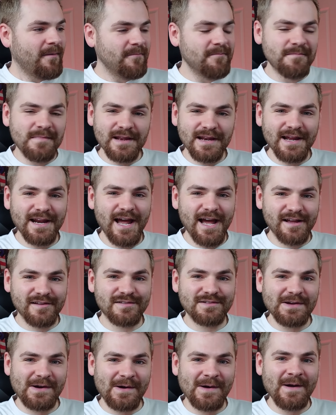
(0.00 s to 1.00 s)
Millionaire
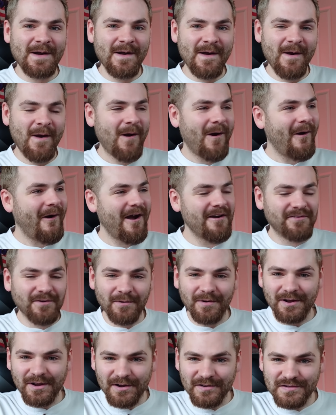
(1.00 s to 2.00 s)
Song. If you
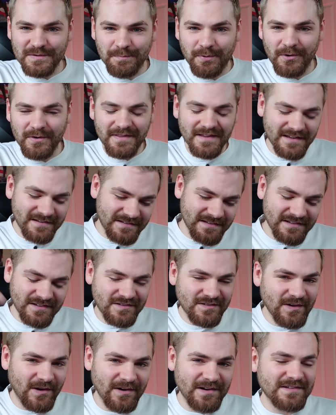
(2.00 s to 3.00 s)
want to go support this,
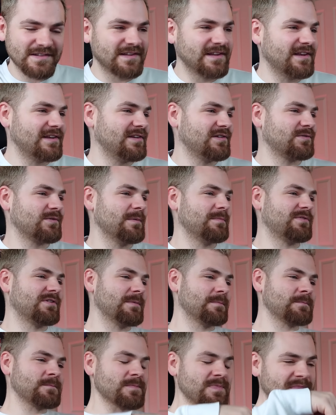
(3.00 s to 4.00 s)
song is in the
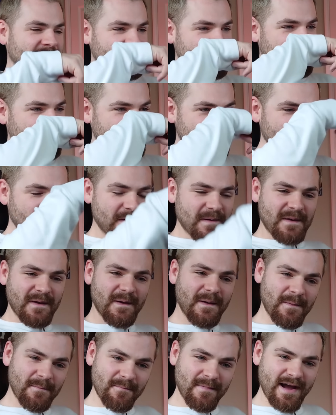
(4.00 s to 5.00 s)
description.
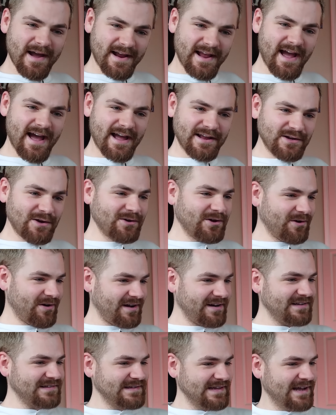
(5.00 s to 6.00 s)
My God,
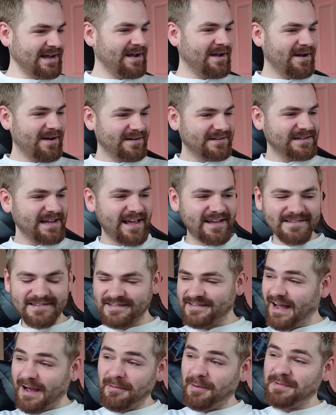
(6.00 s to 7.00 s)
YoYoHoneySingh.
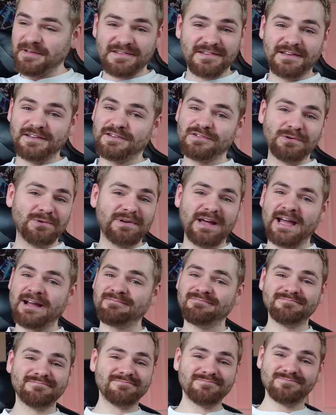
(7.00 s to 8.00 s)
Jesus, I'm going to be singing this all
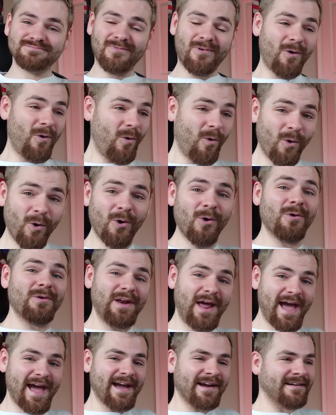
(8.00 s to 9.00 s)
day. All
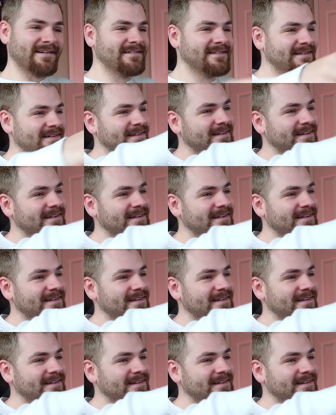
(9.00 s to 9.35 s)
day.